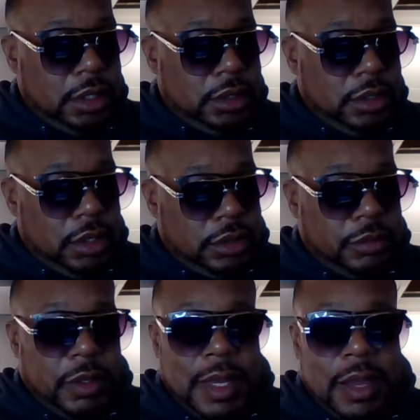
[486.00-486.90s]
Talk to
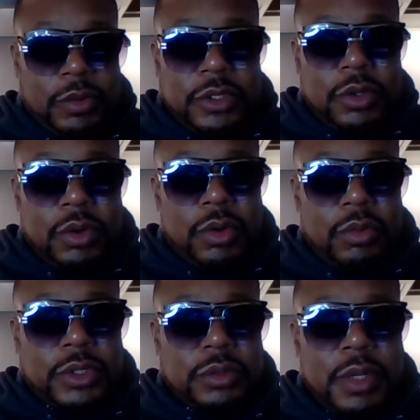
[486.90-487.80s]
me, man. What's going on
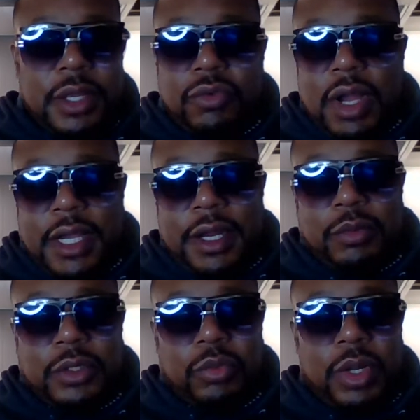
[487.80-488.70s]
with you, man? You rocking out with
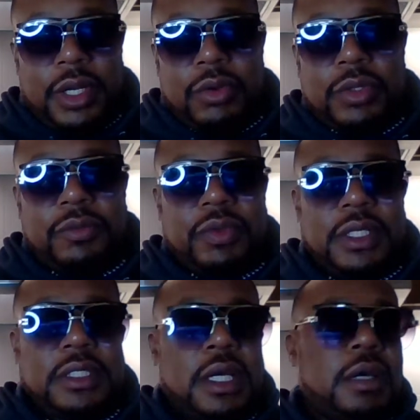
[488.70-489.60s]
the one and only
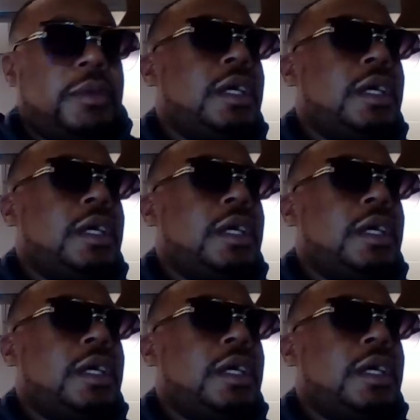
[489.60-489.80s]
phillydom.